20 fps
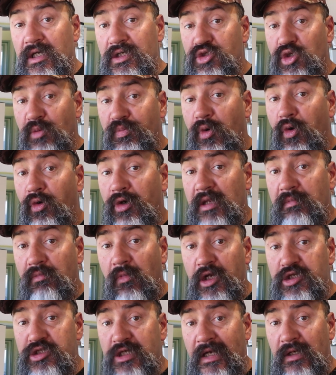supporting
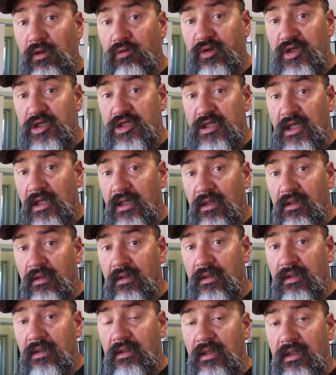my channel this year,
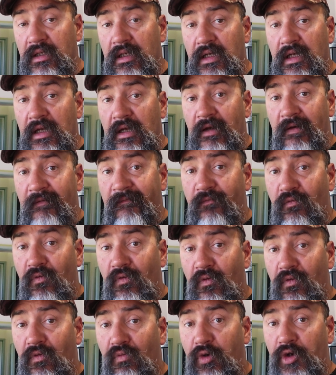
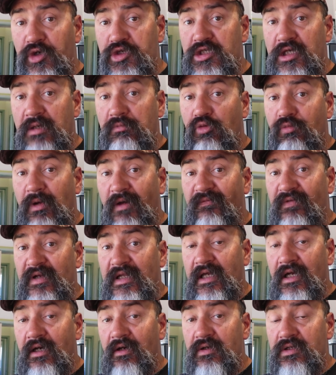for watching all my
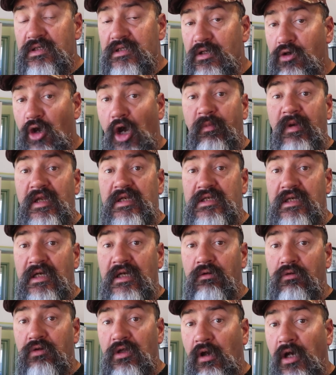videos,
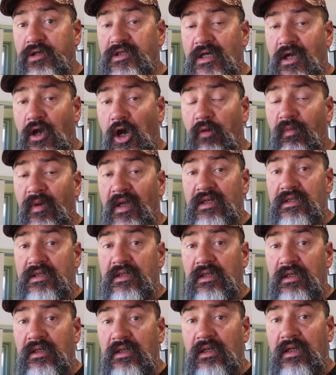commenting, all the guys that comment
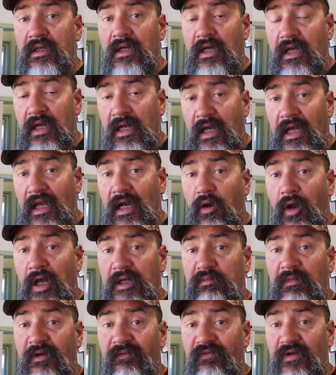and
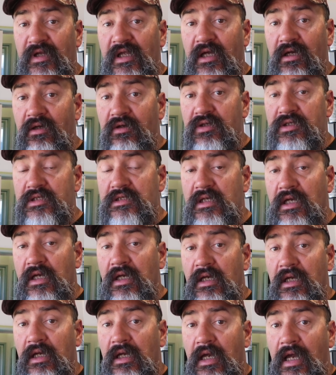like my videos.
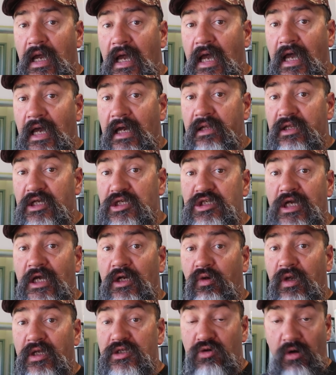This
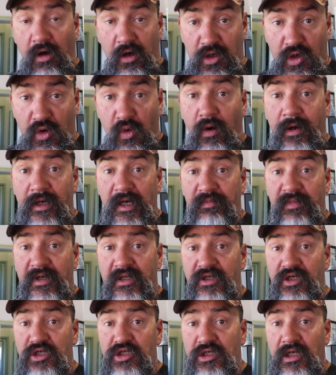channel has grown quite a
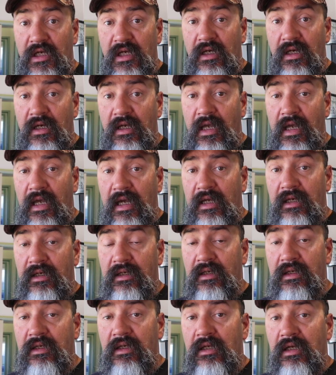bit this year,
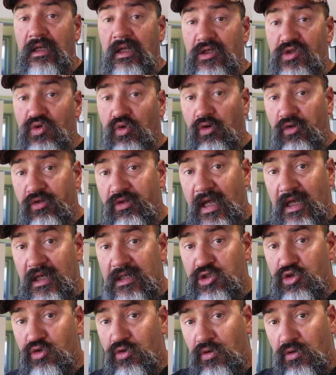and it's all
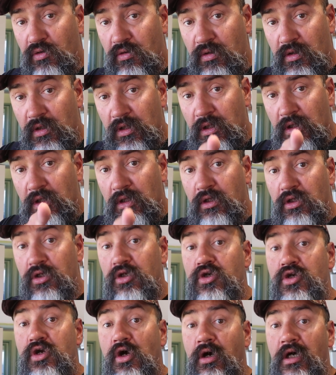thanks to
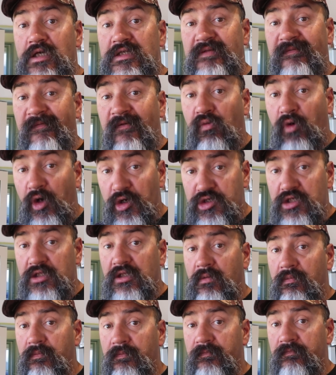you guys for watching
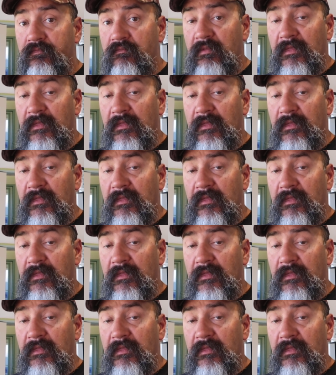them.